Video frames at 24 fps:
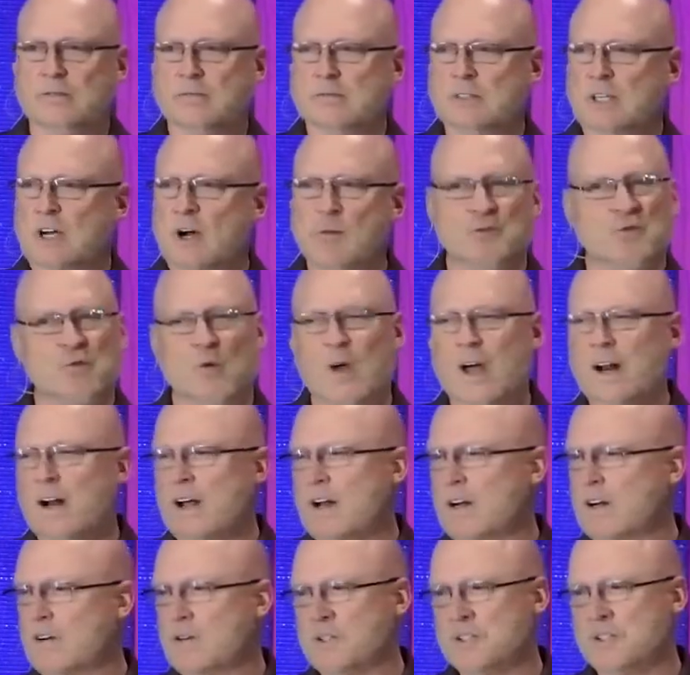comes right
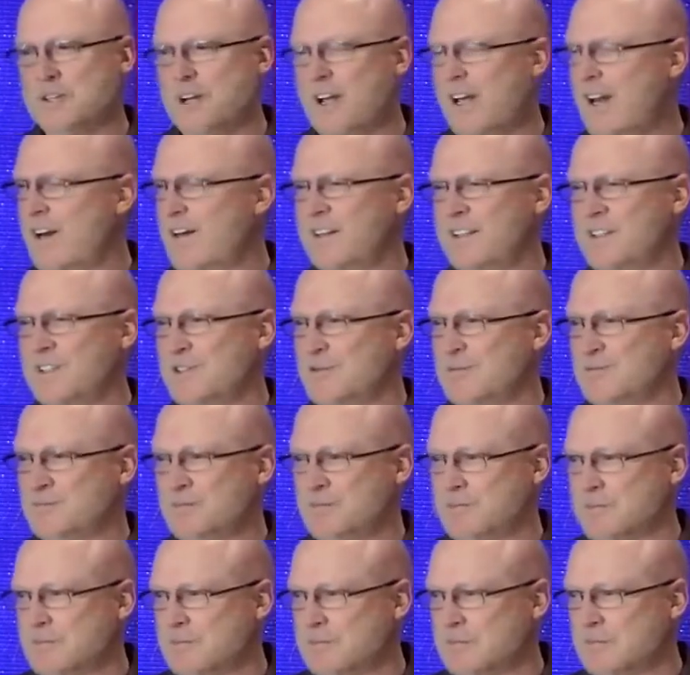out of Christianity.
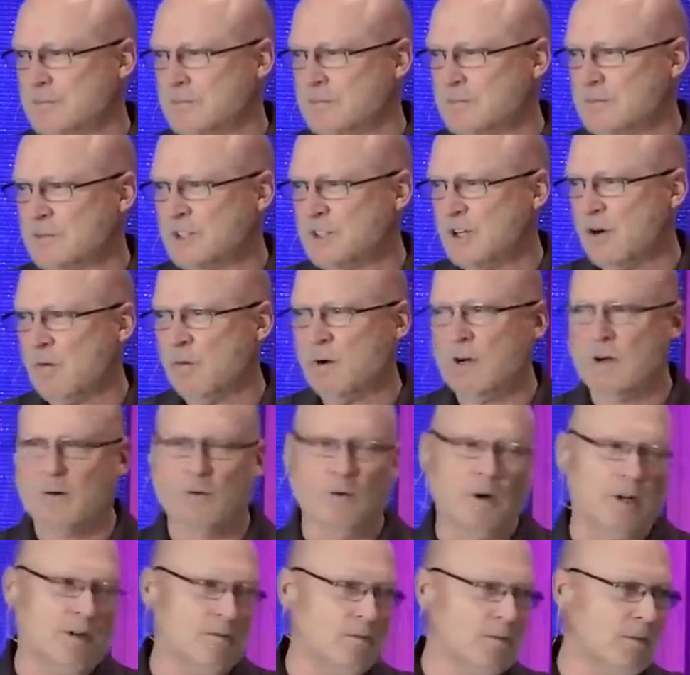So what,
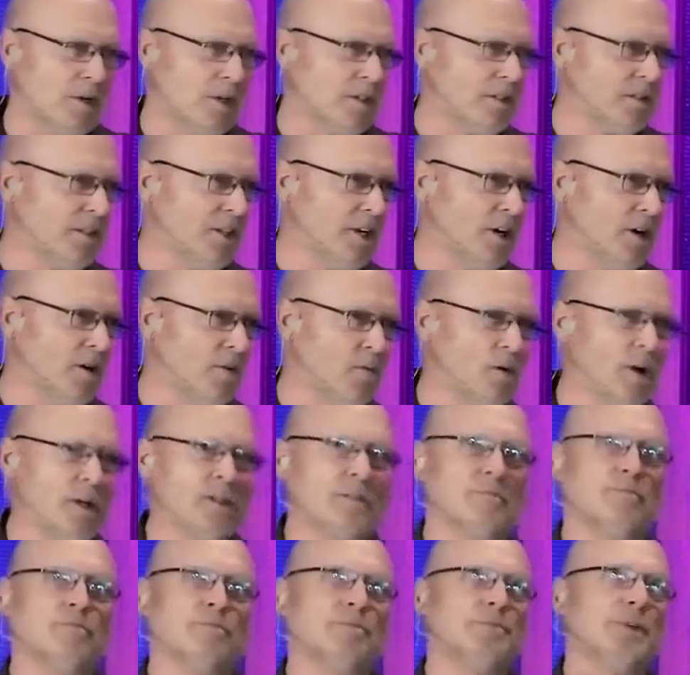what, what, you know, what
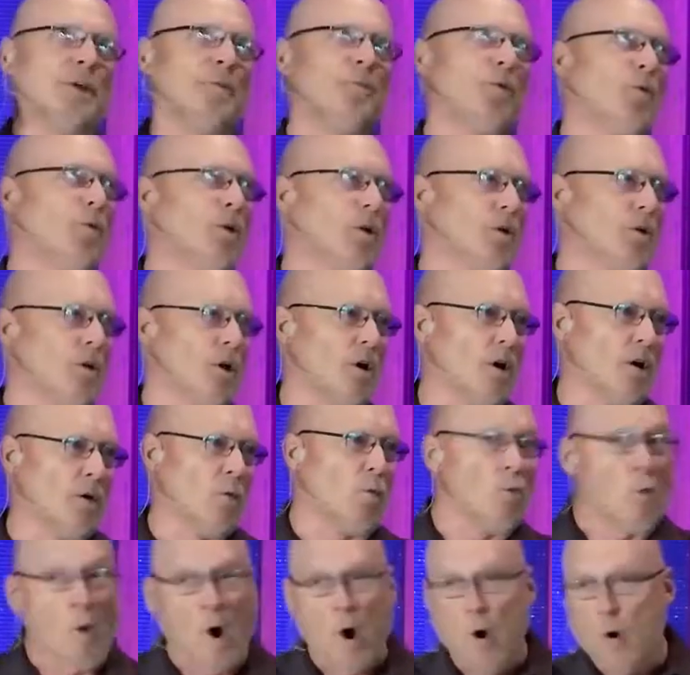people will call
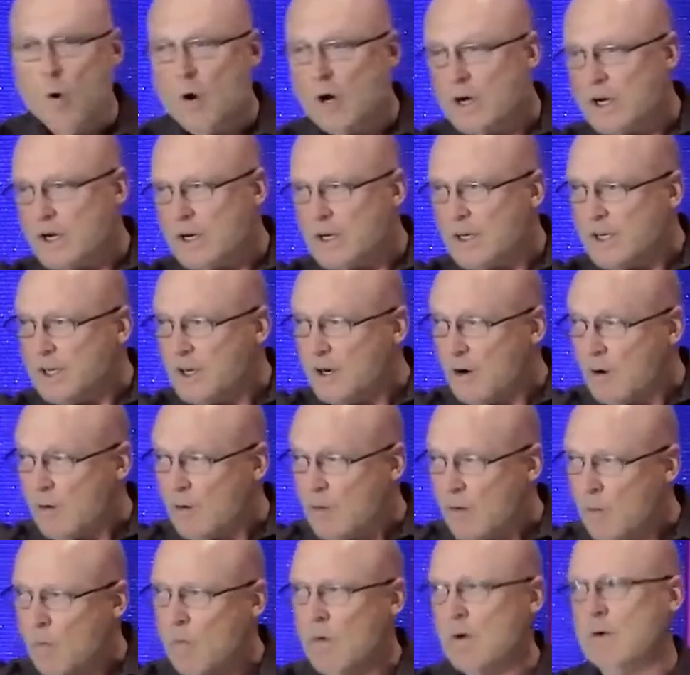woke, you know,
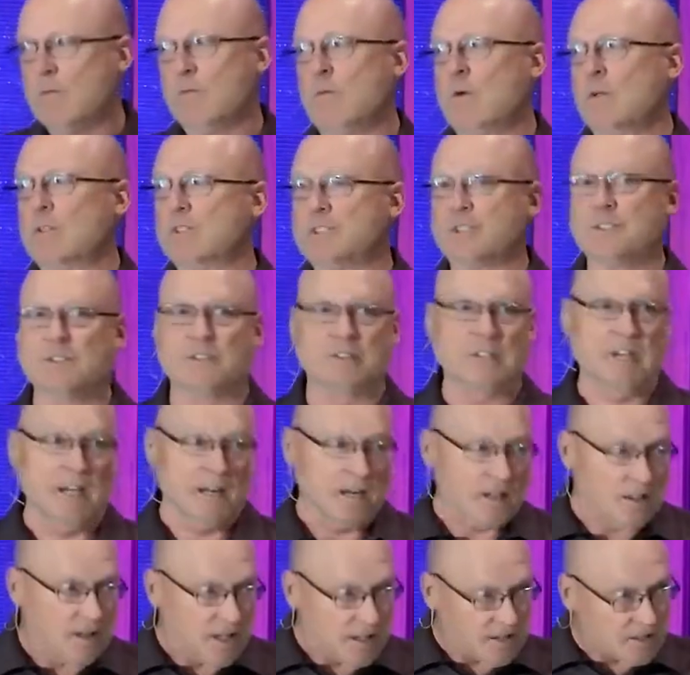the, which is kind
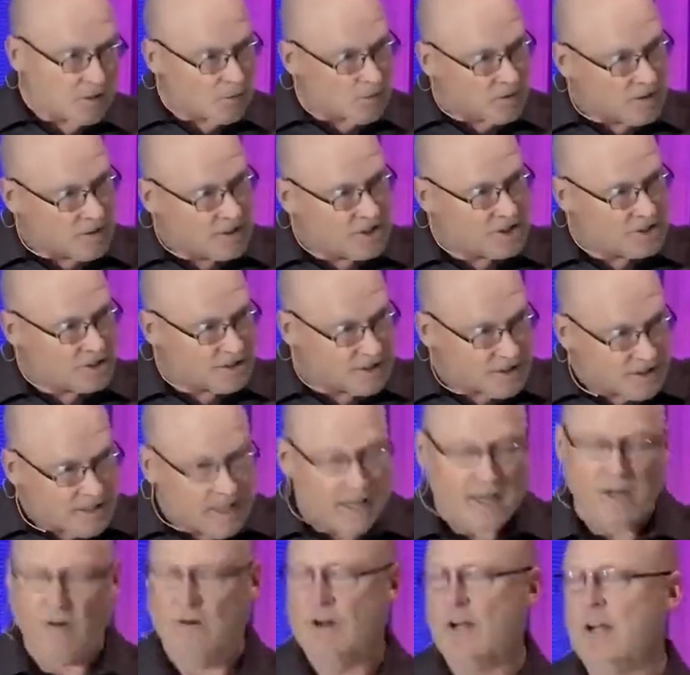of like the religion
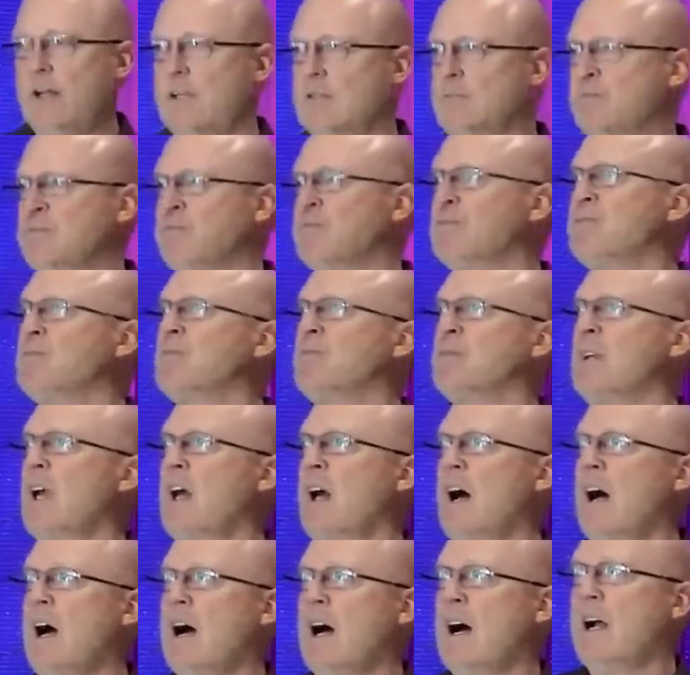today, right?
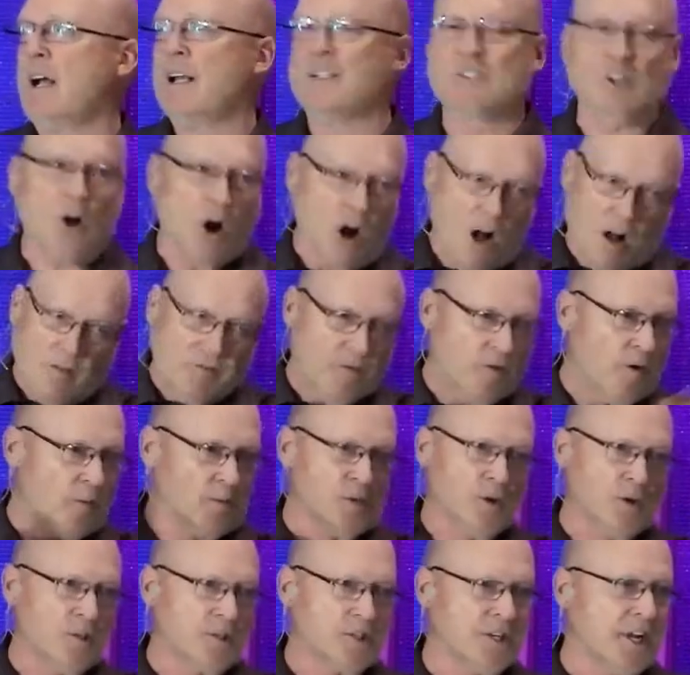Uh, it's all from
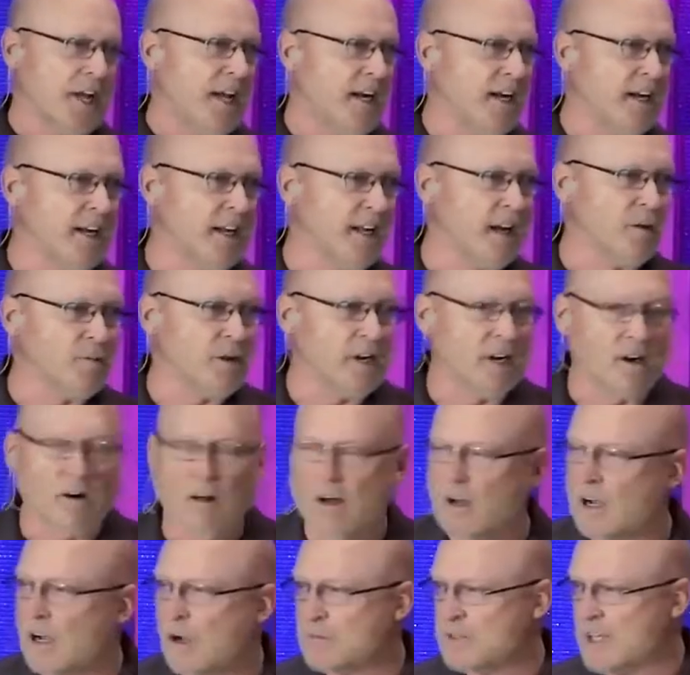Christianity. I mean, it all
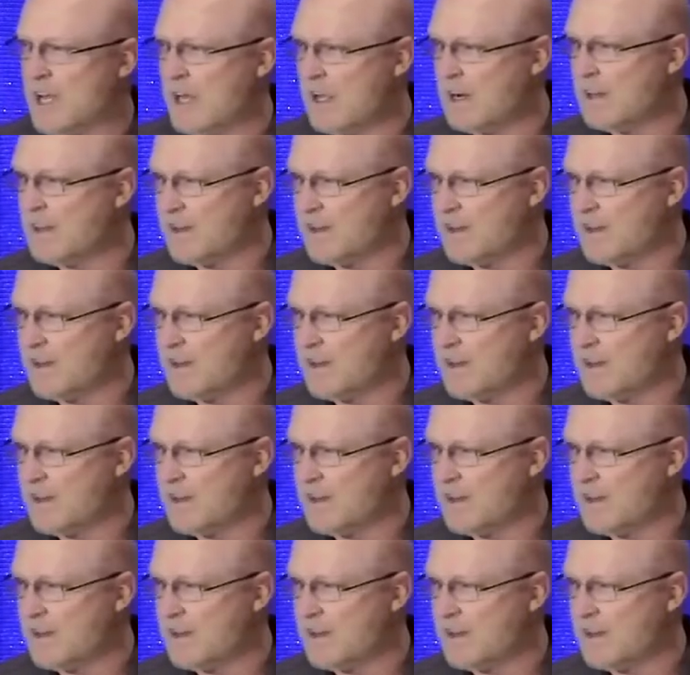comes out of